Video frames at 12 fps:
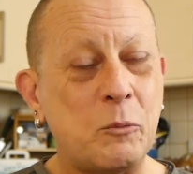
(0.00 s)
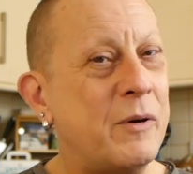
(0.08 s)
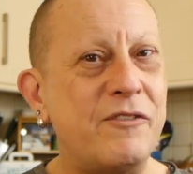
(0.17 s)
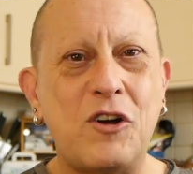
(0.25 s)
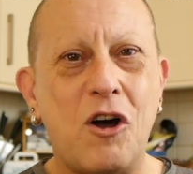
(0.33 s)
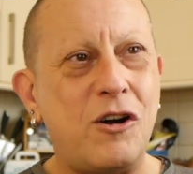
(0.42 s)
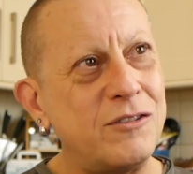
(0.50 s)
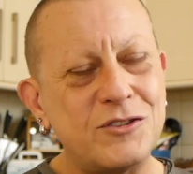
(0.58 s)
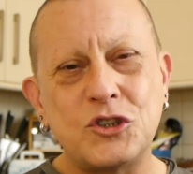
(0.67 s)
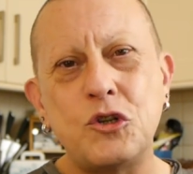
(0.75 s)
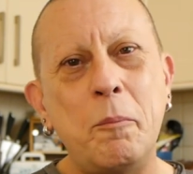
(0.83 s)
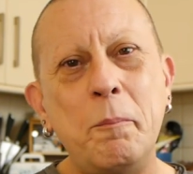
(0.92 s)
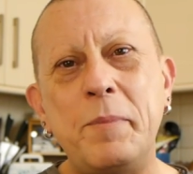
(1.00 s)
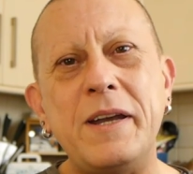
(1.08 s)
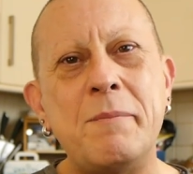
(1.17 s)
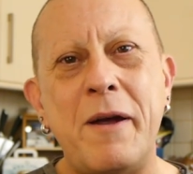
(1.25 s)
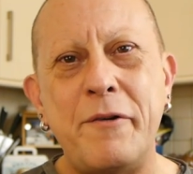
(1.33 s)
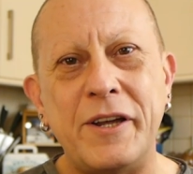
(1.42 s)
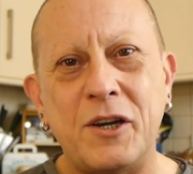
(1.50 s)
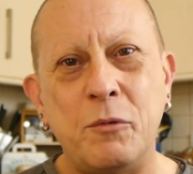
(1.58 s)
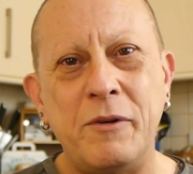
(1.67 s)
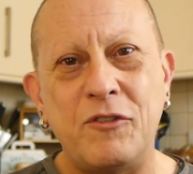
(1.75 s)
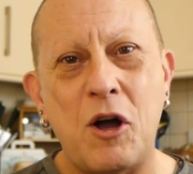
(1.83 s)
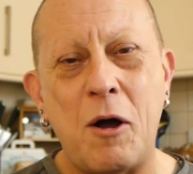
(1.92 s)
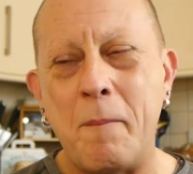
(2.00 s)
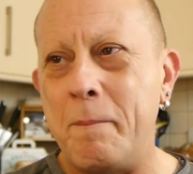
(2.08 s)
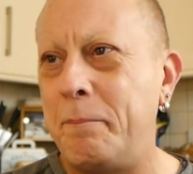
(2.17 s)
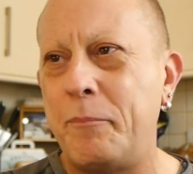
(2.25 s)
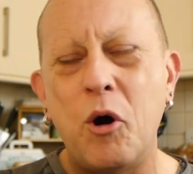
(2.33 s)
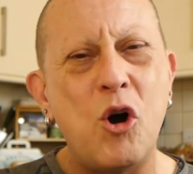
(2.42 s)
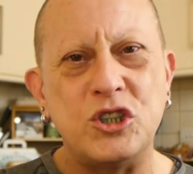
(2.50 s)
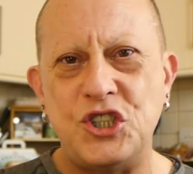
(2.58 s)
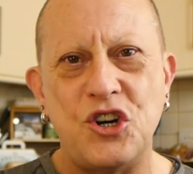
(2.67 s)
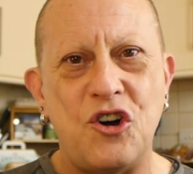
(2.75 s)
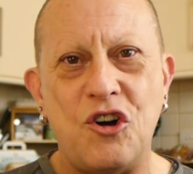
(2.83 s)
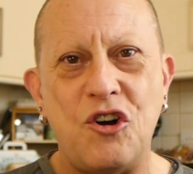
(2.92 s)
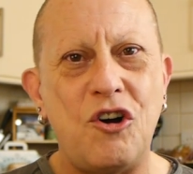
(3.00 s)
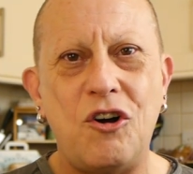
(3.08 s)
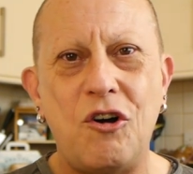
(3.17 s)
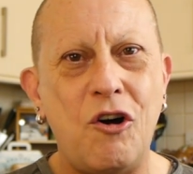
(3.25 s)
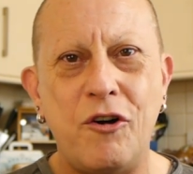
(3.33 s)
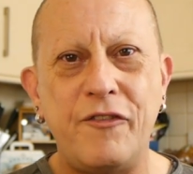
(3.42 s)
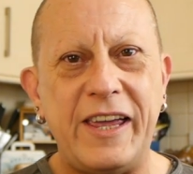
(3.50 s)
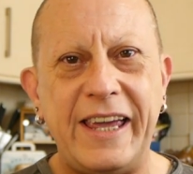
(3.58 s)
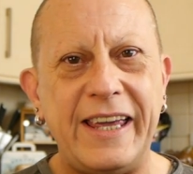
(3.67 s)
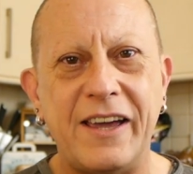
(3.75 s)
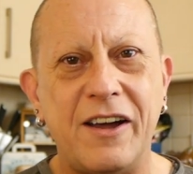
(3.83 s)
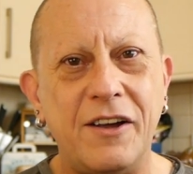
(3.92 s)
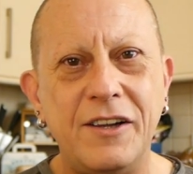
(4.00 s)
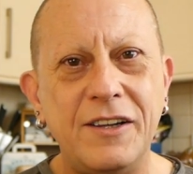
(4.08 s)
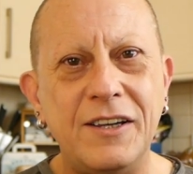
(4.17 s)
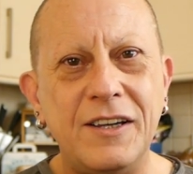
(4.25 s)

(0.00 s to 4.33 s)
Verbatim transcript: We've got Trump in America, we've got BoJo over here.